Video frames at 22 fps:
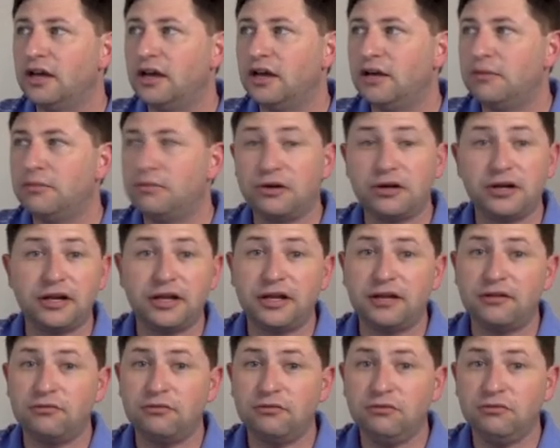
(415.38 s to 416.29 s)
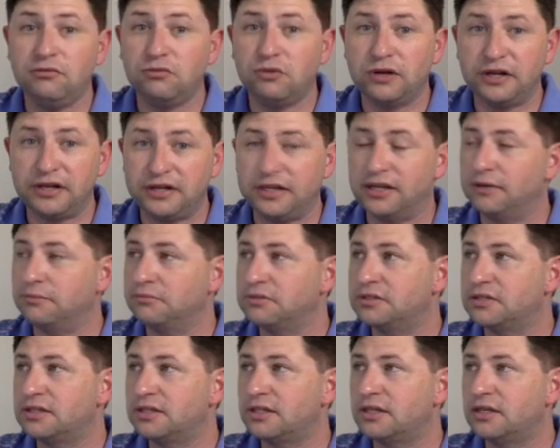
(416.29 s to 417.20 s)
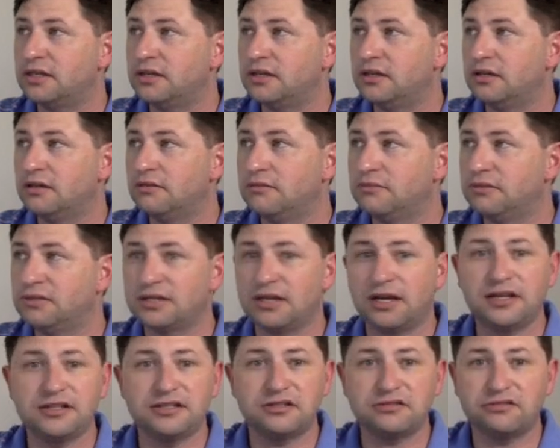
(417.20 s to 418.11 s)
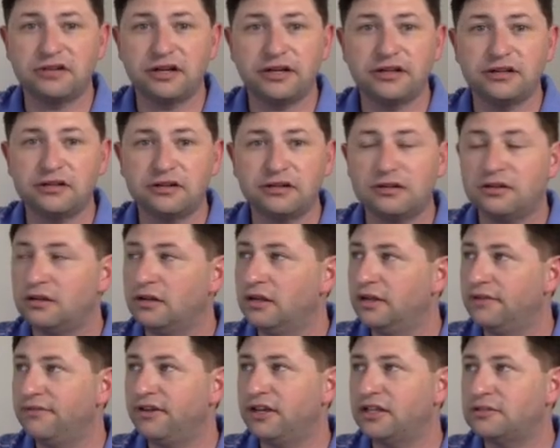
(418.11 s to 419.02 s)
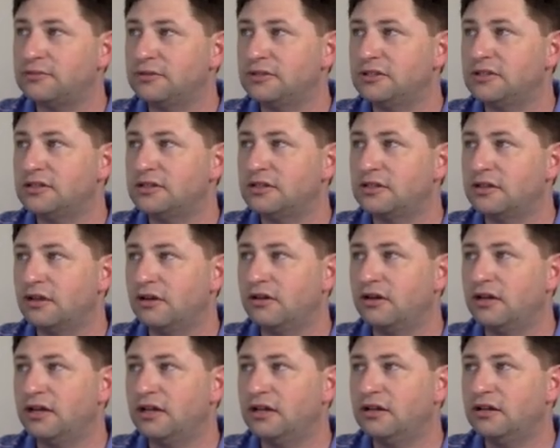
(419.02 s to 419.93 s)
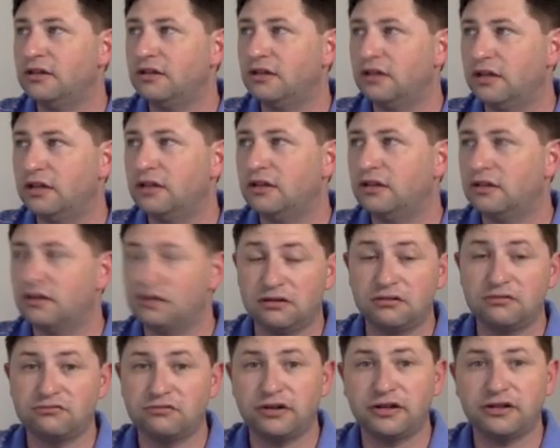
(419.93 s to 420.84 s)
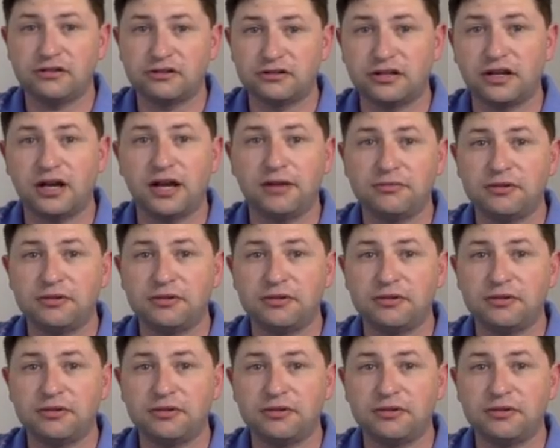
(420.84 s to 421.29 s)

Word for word: Put it in when it dips besides your regular investments, go ahead and, and regular timed